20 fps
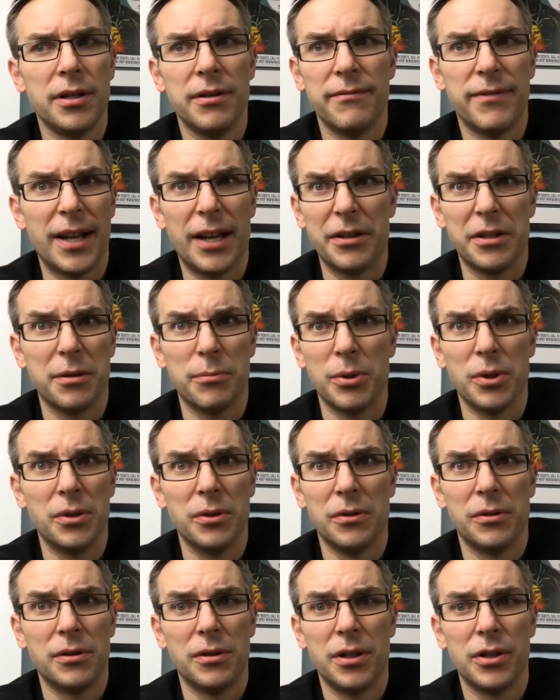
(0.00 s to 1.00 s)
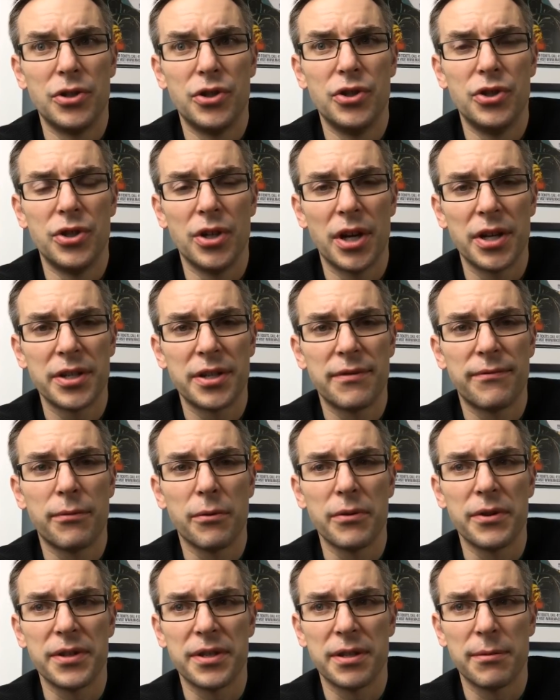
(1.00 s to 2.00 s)
invaluable just
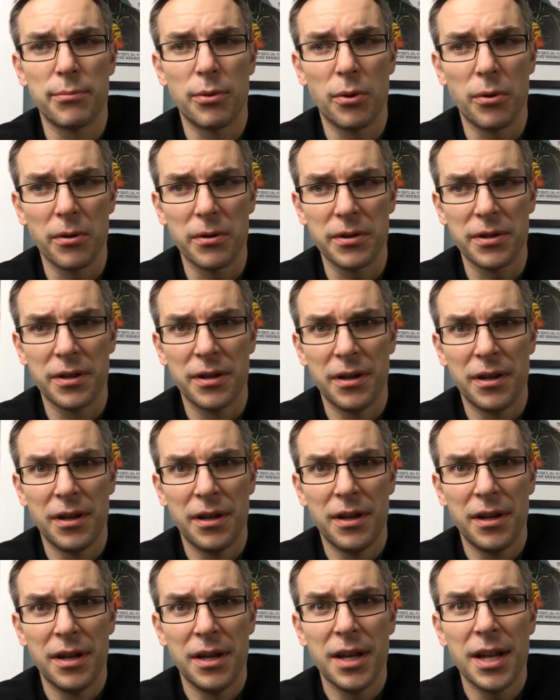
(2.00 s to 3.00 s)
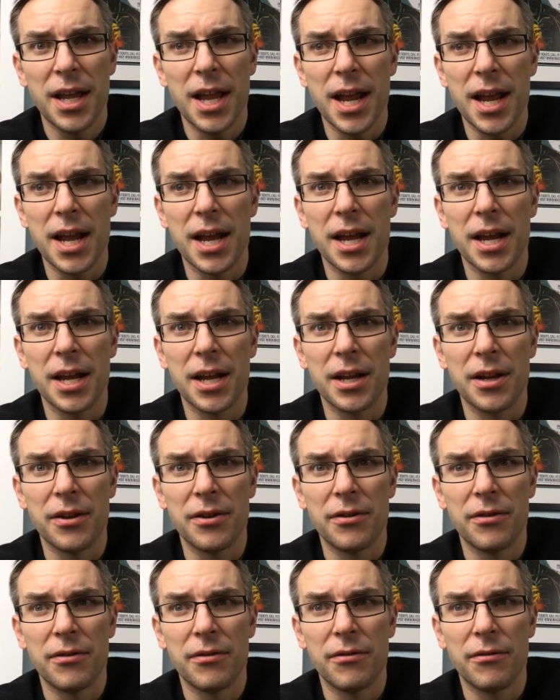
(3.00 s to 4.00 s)
for the support
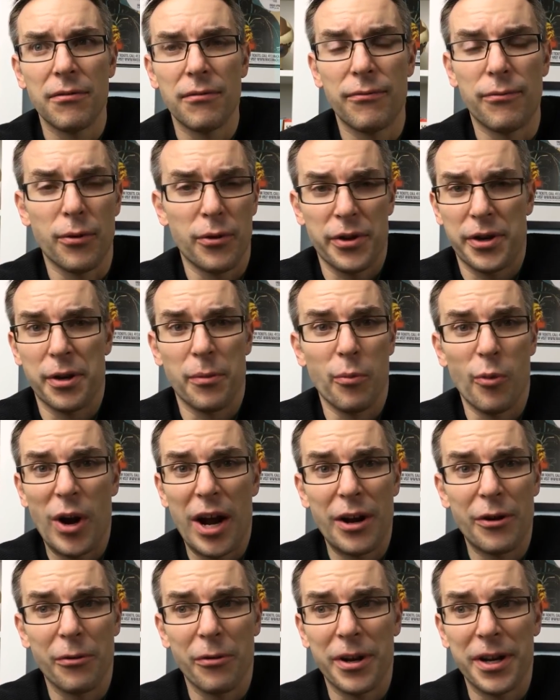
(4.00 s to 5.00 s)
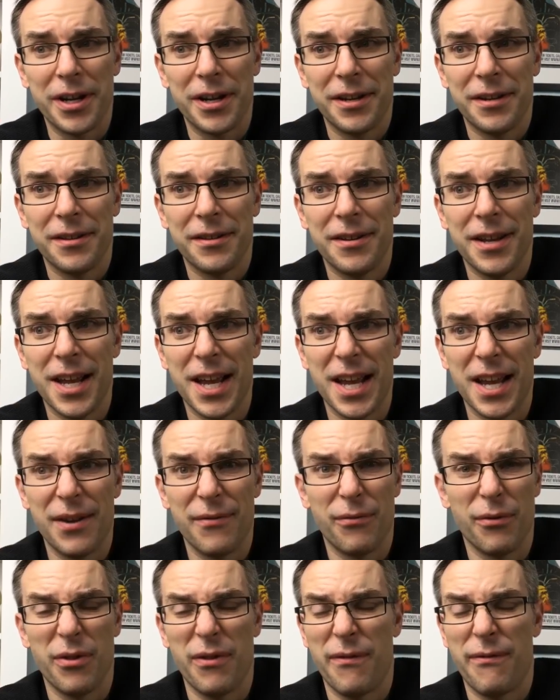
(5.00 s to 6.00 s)
and for the camaraderie
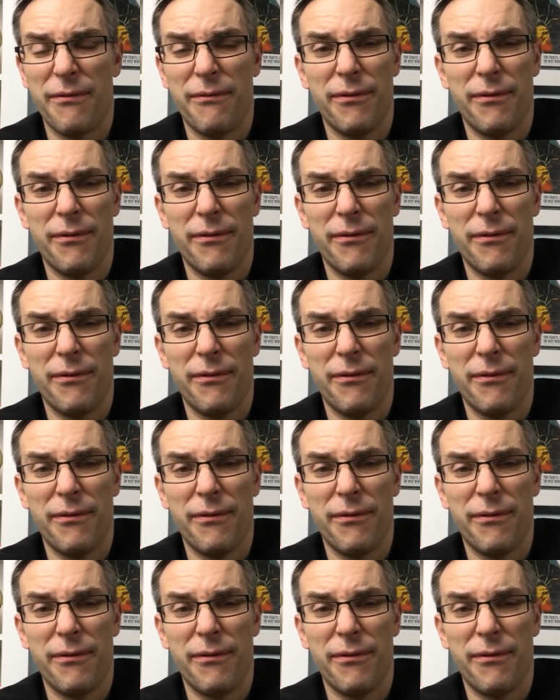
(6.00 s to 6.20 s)
and for the